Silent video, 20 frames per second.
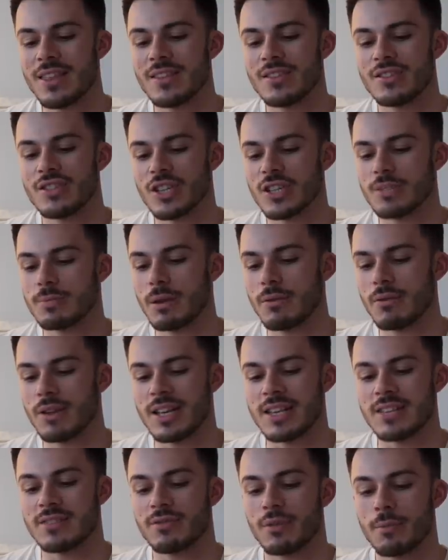has just been
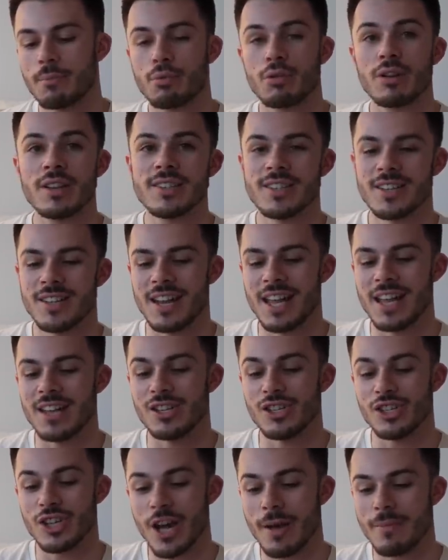released from prison
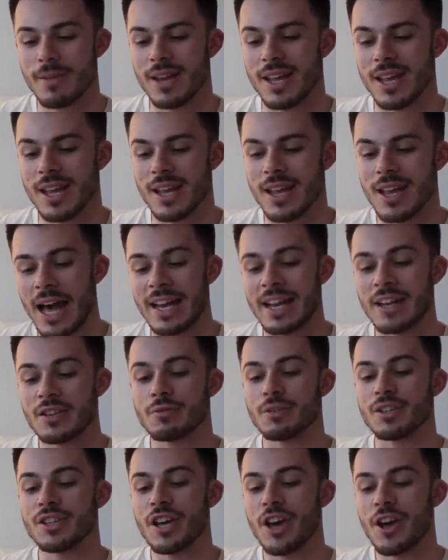in Germany and has
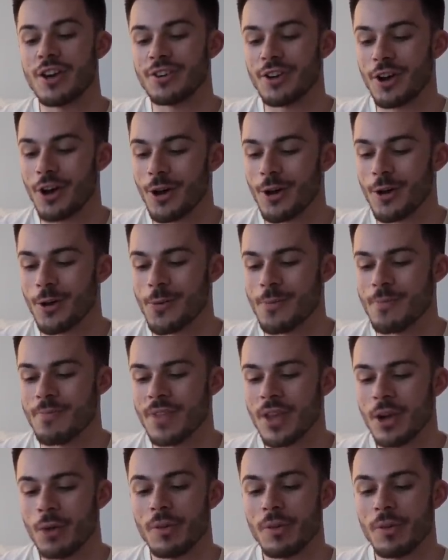returned home.